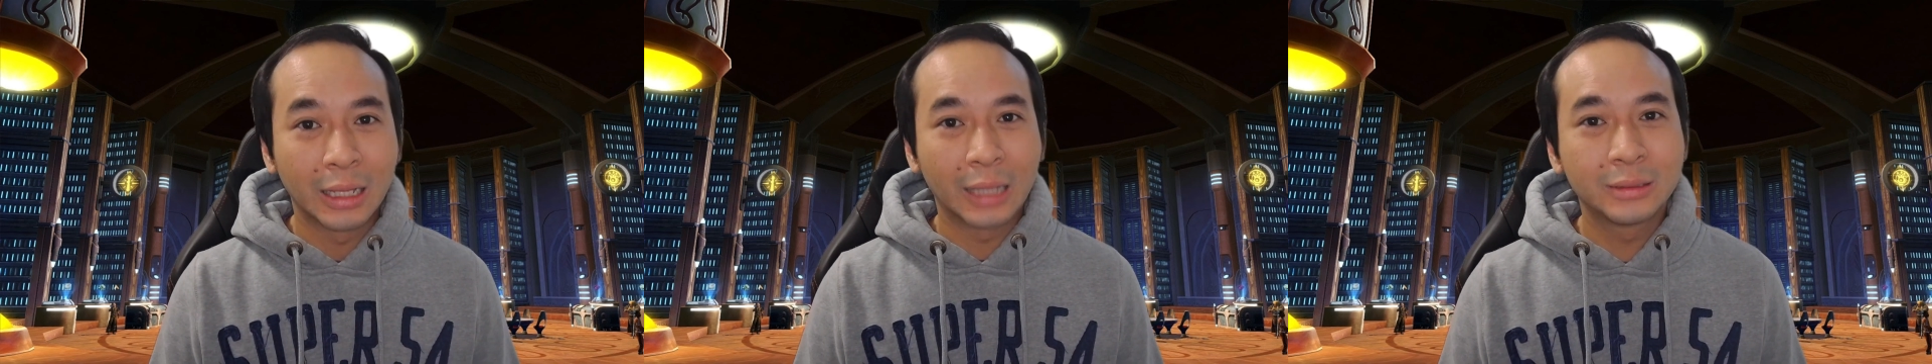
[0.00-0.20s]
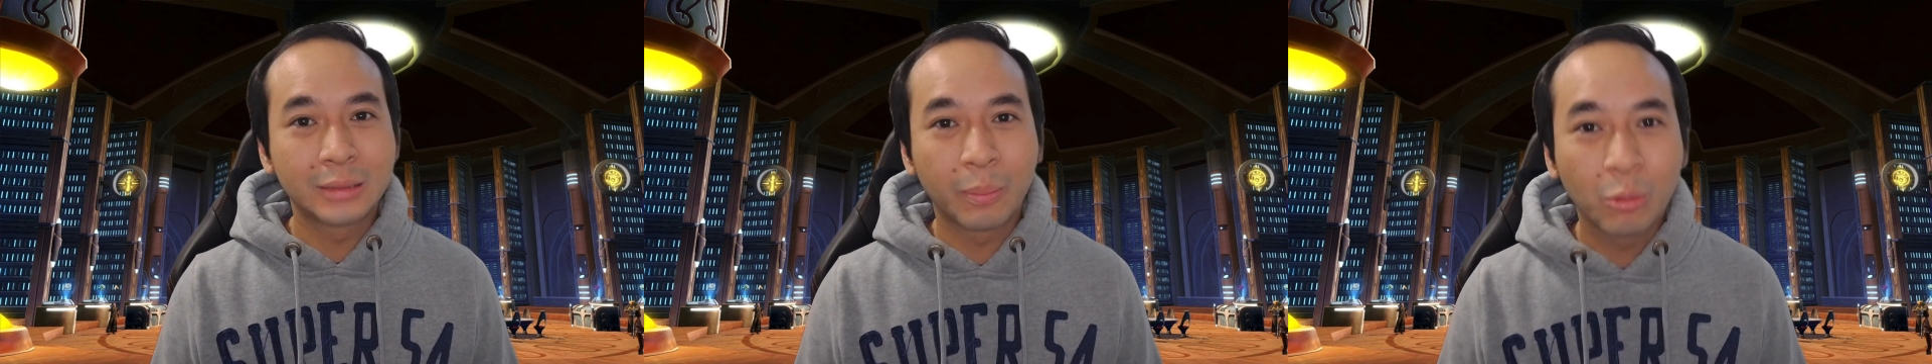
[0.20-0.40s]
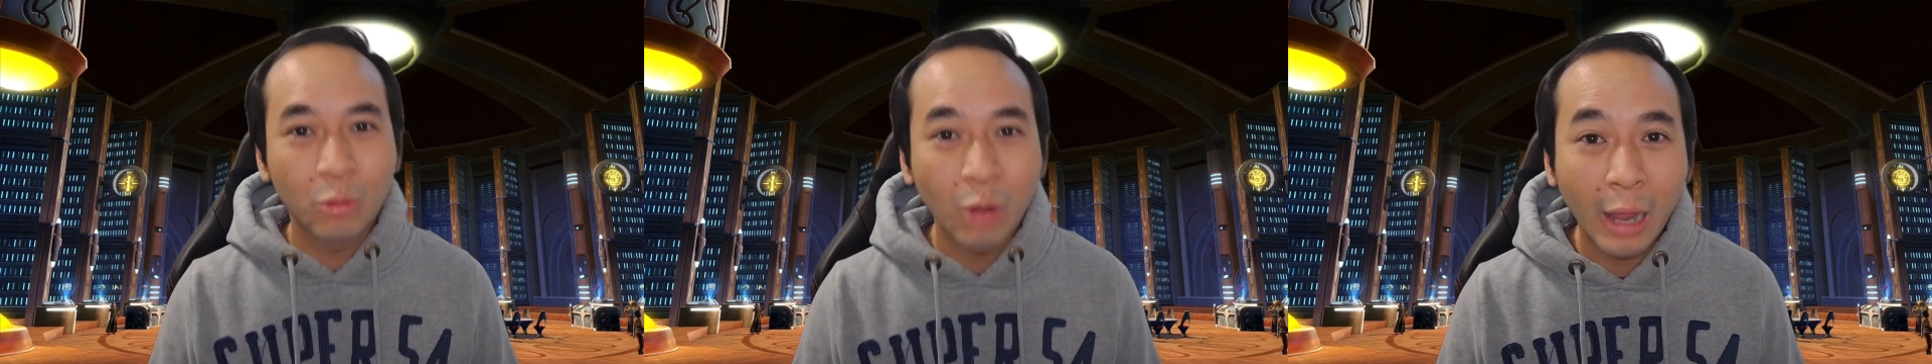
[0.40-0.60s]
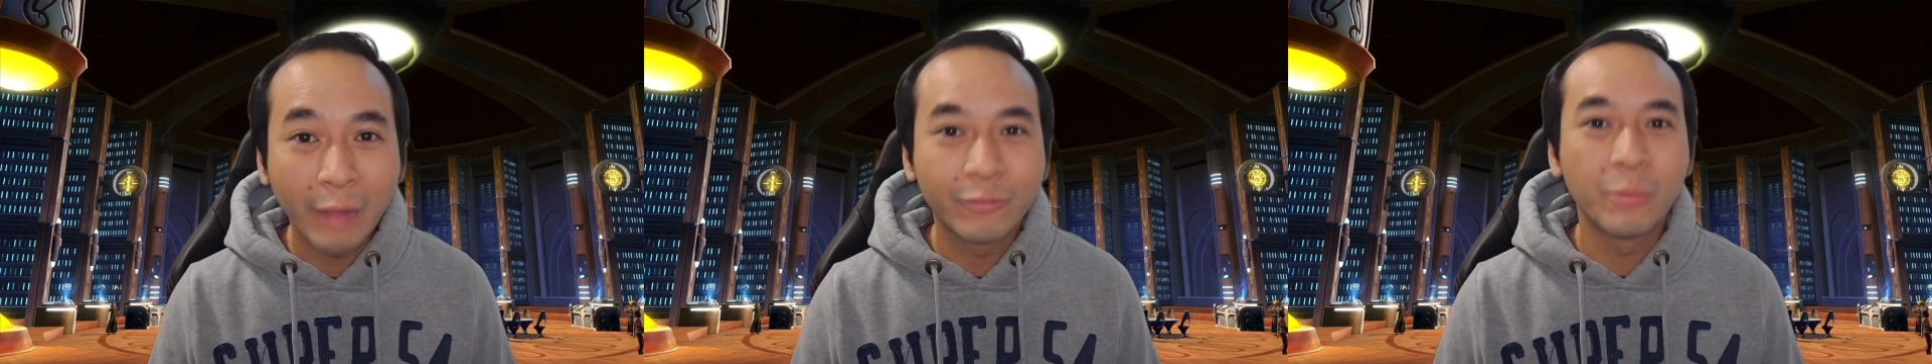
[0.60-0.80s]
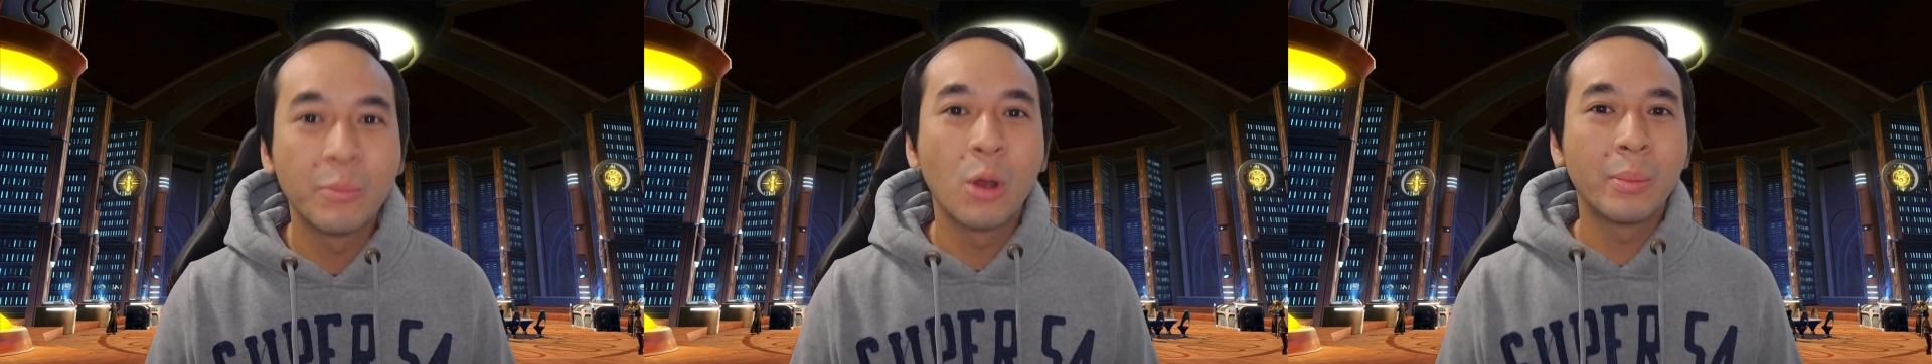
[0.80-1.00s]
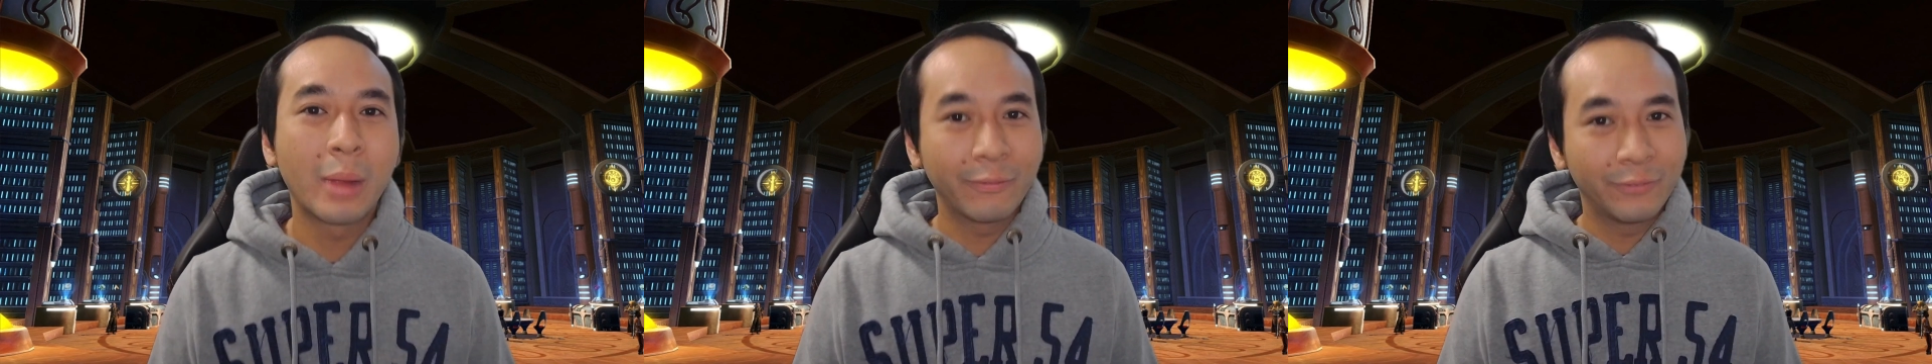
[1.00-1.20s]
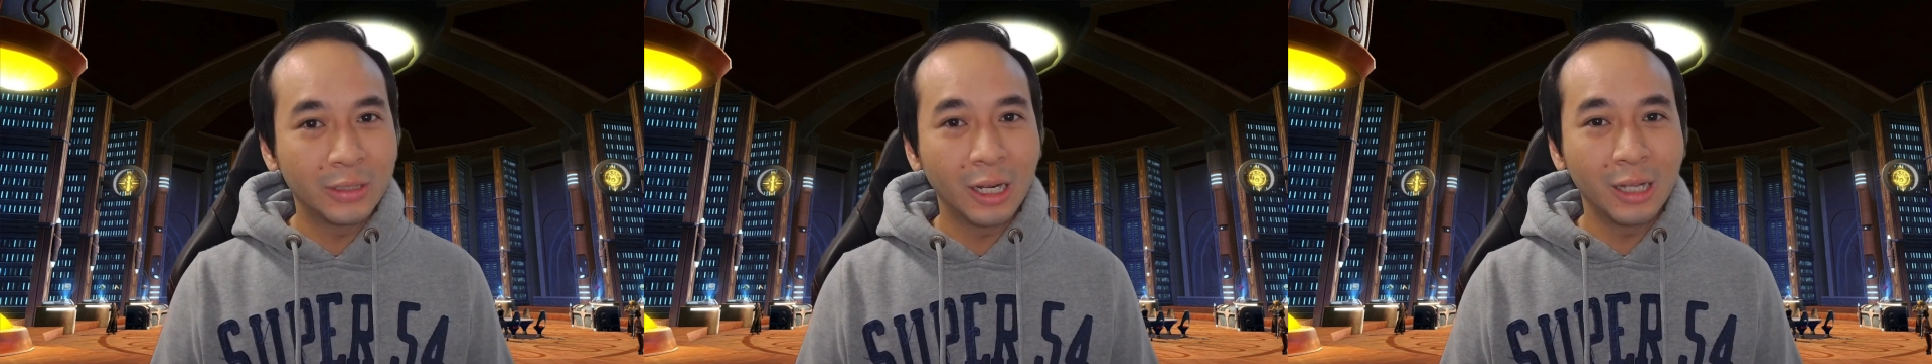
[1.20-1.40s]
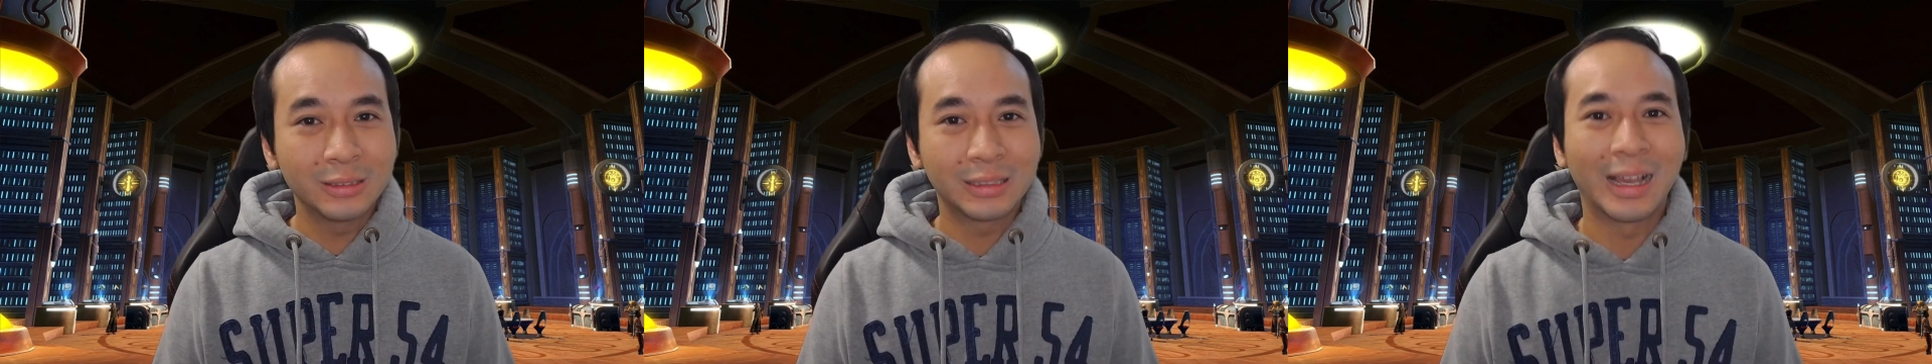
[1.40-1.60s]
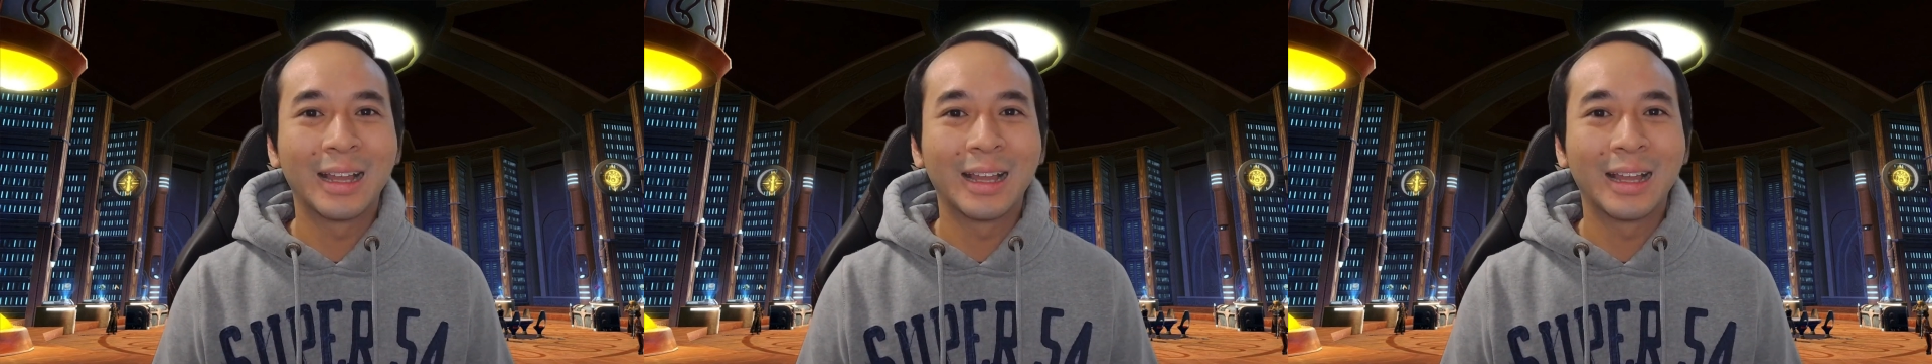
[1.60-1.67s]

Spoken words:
and subscribe for more of my videos.